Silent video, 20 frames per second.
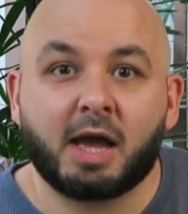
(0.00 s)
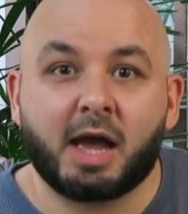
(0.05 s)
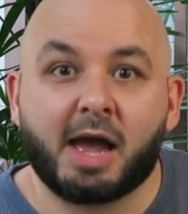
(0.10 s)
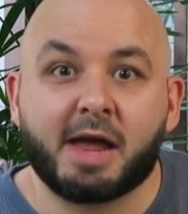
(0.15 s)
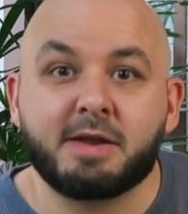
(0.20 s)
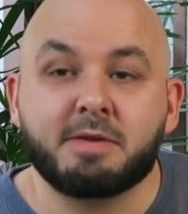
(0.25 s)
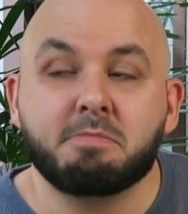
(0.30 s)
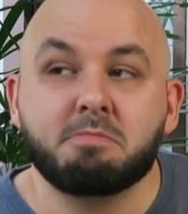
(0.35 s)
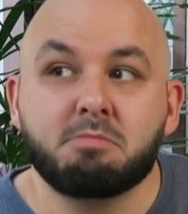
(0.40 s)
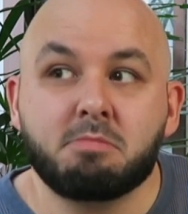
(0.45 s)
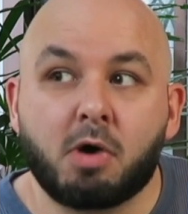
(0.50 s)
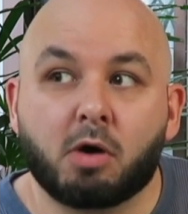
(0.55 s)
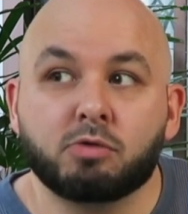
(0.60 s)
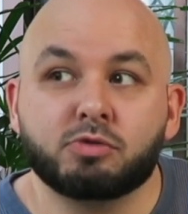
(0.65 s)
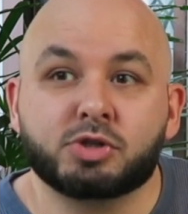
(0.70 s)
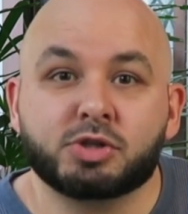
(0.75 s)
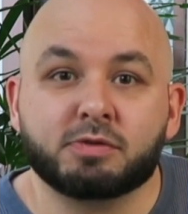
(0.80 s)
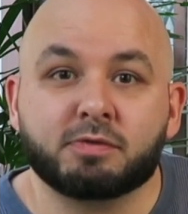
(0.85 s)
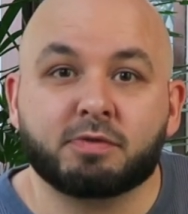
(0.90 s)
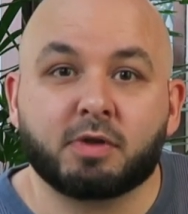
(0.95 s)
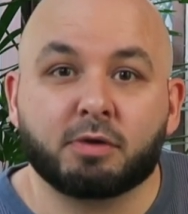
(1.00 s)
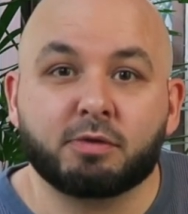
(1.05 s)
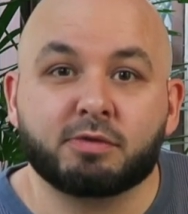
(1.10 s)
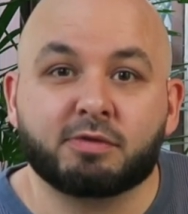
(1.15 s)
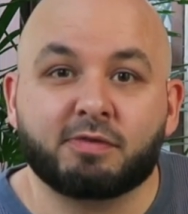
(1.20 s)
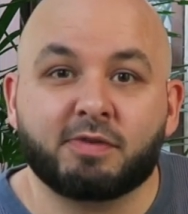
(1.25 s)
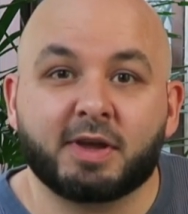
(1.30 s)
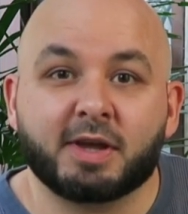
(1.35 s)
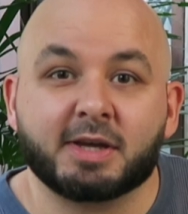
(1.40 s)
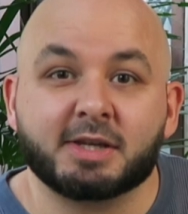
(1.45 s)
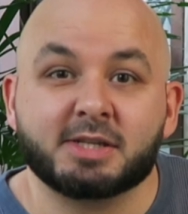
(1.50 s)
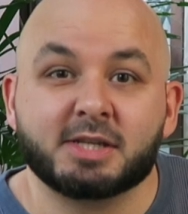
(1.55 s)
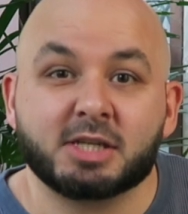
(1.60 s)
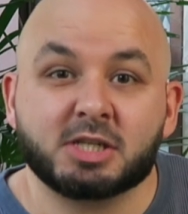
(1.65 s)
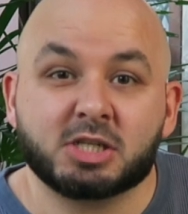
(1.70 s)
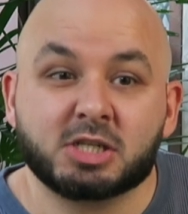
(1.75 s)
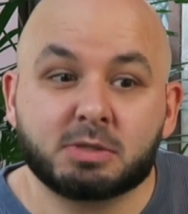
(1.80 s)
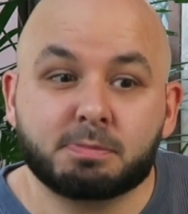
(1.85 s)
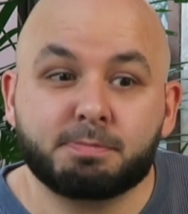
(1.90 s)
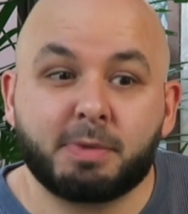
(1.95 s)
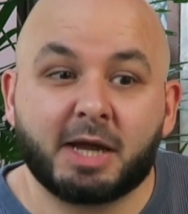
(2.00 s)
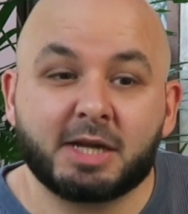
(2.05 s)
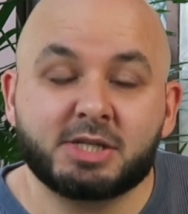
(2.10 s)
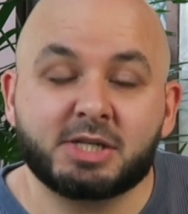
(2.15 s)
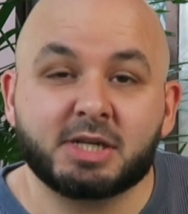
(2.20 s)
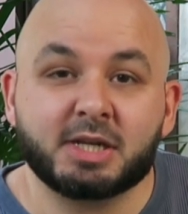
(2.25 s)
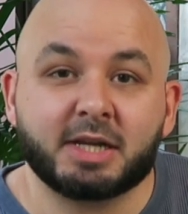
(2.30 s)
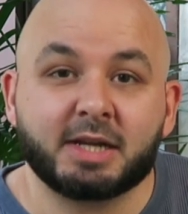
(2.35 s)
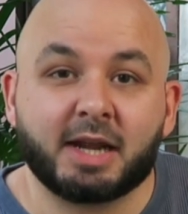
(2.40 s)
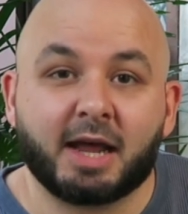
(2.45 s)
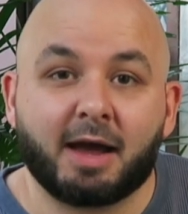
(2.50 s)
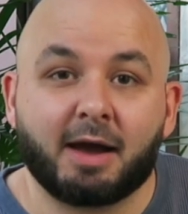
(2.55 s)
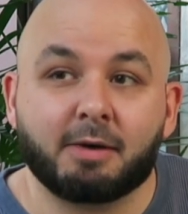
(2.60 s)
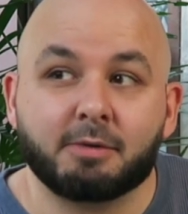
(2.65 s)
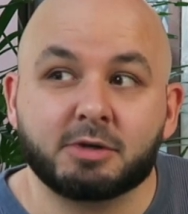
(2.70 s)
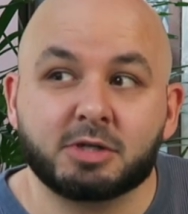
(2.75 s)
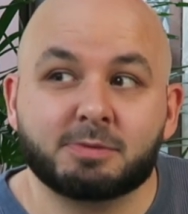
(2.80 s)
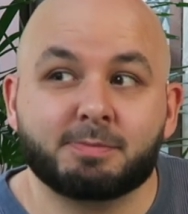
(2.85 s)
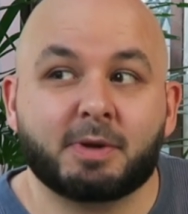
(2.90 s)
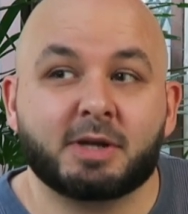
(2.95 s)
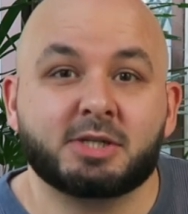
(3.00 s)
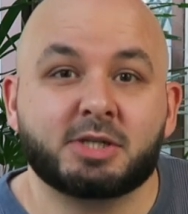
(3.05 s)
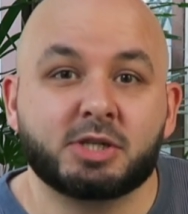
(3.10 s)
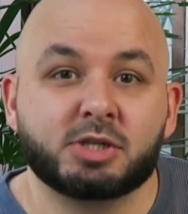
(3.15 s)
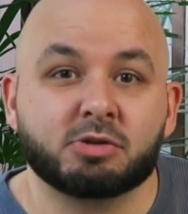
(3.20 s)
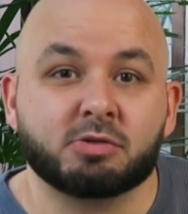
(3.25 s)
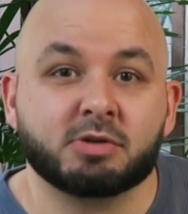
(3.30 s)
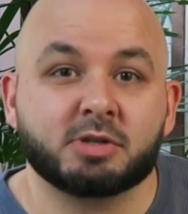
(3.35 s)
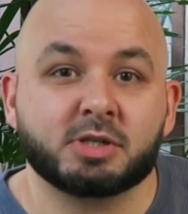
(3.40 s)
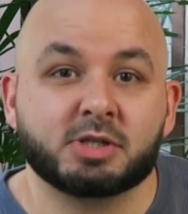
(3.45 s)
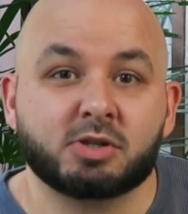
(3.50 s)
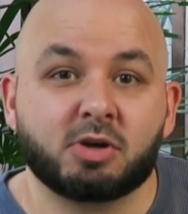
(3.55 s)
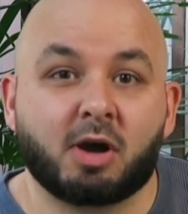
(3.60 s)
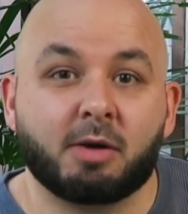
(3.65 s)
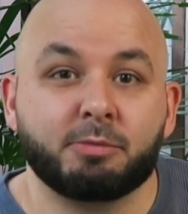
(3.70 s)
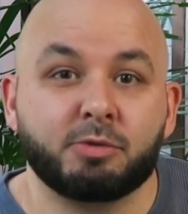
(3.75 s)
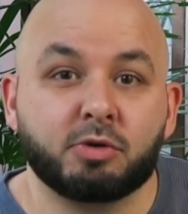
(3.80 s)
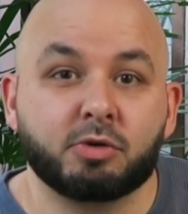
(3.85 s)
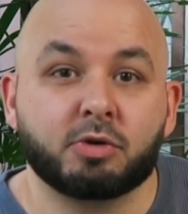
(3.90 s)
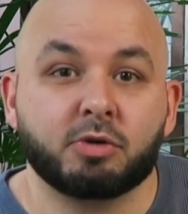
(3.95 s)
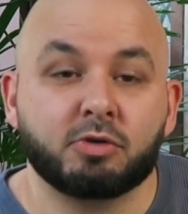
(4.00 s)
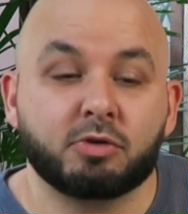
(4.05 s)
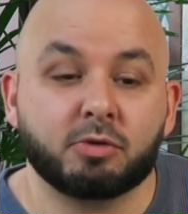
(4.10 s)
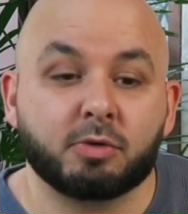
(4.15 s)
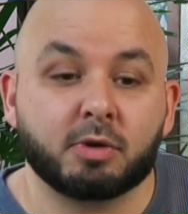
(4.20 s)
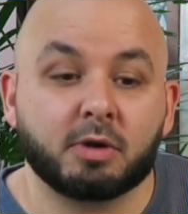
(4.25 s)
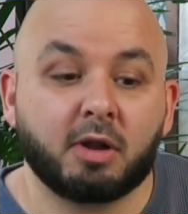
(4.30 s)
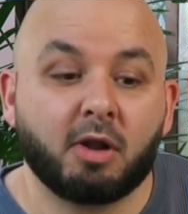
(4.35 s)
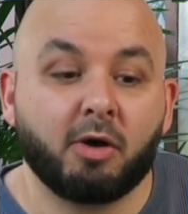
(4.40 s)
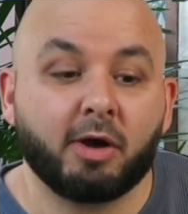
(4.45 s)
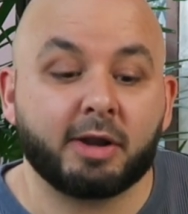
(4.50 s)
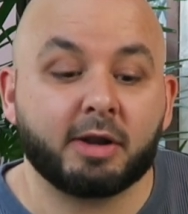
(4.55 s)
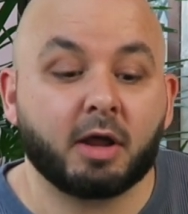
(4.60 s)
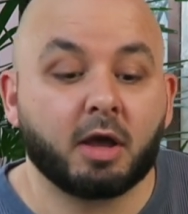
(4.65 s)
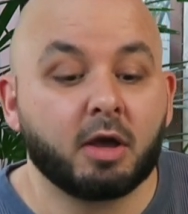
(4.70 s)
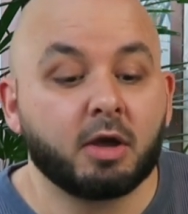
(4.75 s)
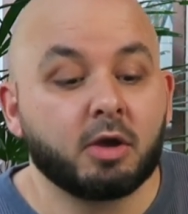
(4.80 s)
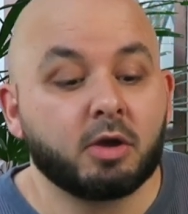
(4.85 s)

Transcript: And most of those things, especially now, especially during this time, you can do online.